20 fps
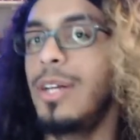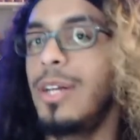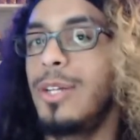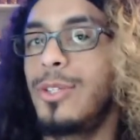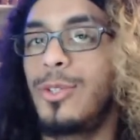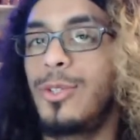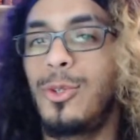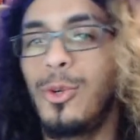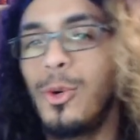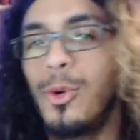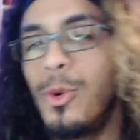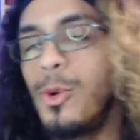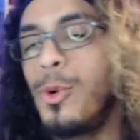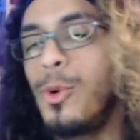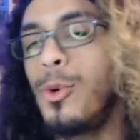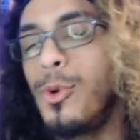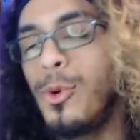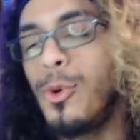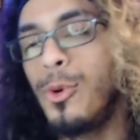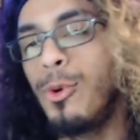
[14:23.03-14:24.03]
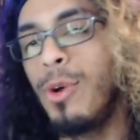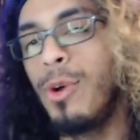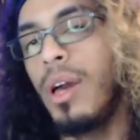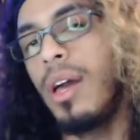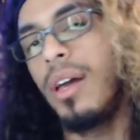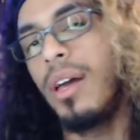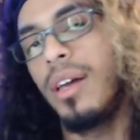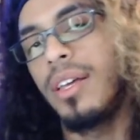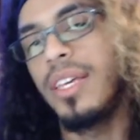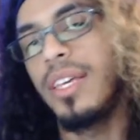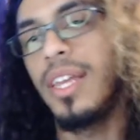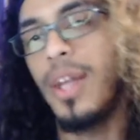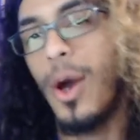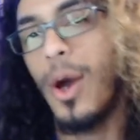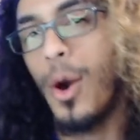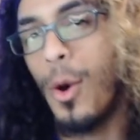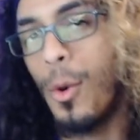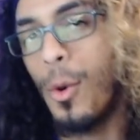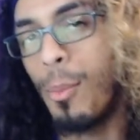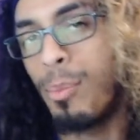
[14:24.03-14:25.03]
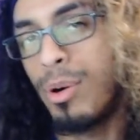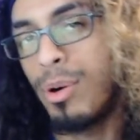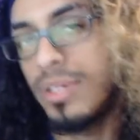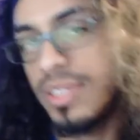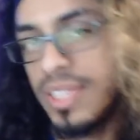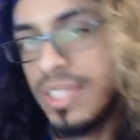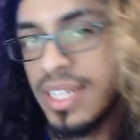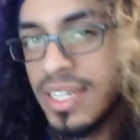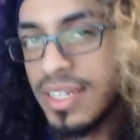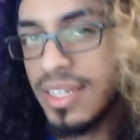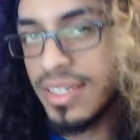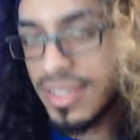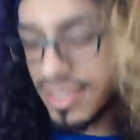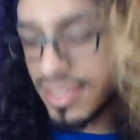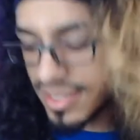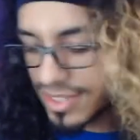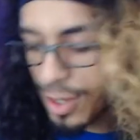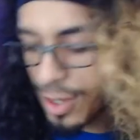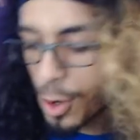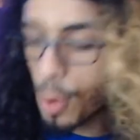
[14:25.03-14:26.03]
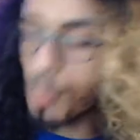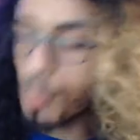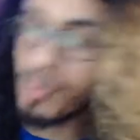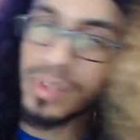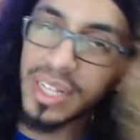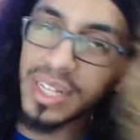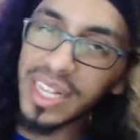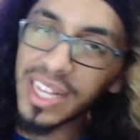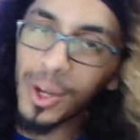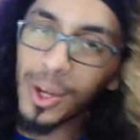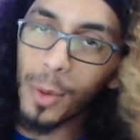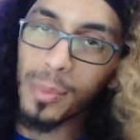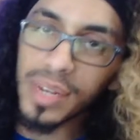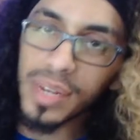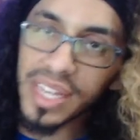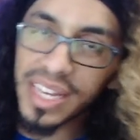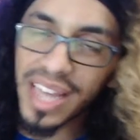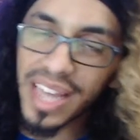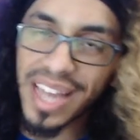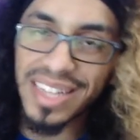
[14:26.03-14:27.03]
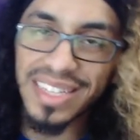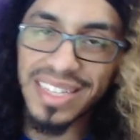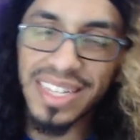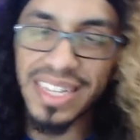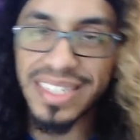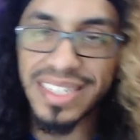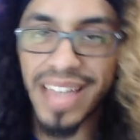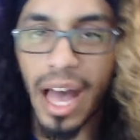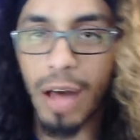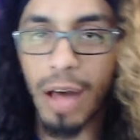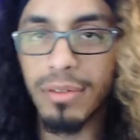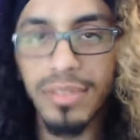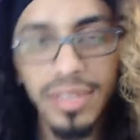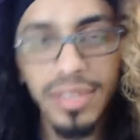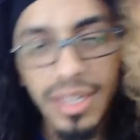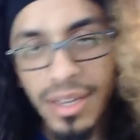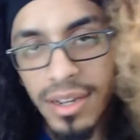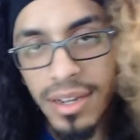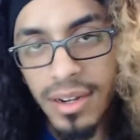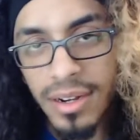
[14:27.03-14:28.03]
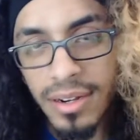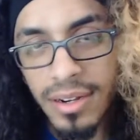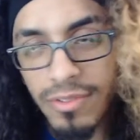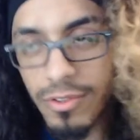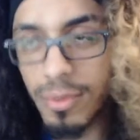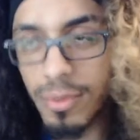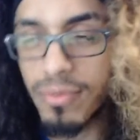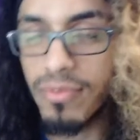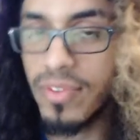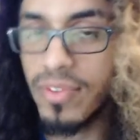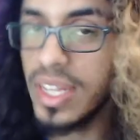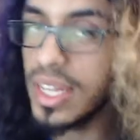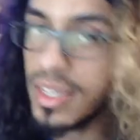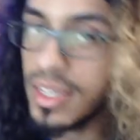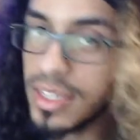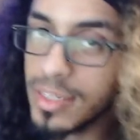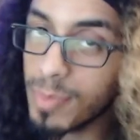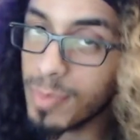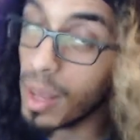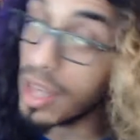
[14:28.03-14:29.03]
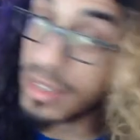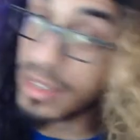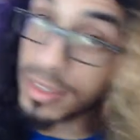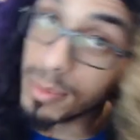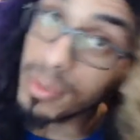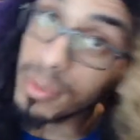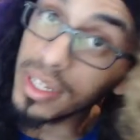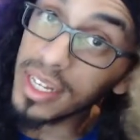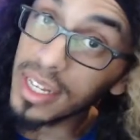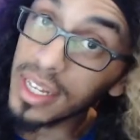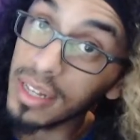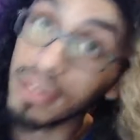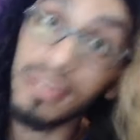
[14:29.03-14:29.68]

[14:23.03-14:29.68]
to, you know, put these op clean opening endings out there from Viz, possibly.